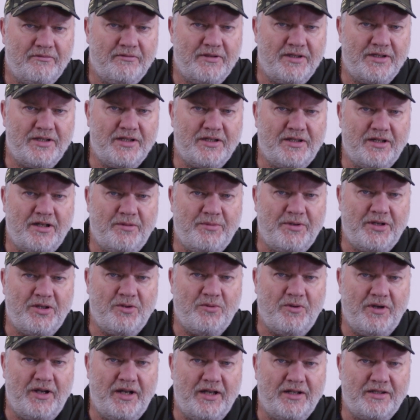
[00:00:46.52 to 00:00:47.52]
this is going to be
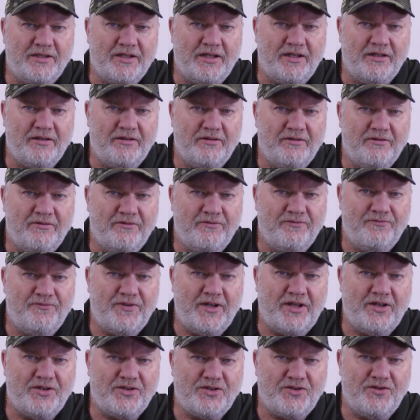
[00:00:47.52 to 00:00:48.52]
quieter.
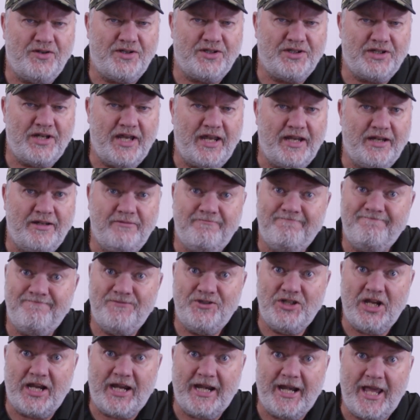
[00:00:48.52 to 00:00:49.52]
Fingers crossed, eh?
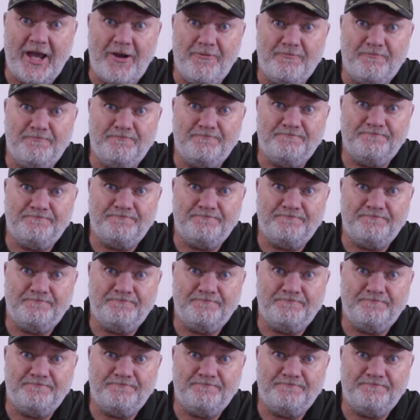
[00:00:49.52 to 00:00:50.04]
Check it out.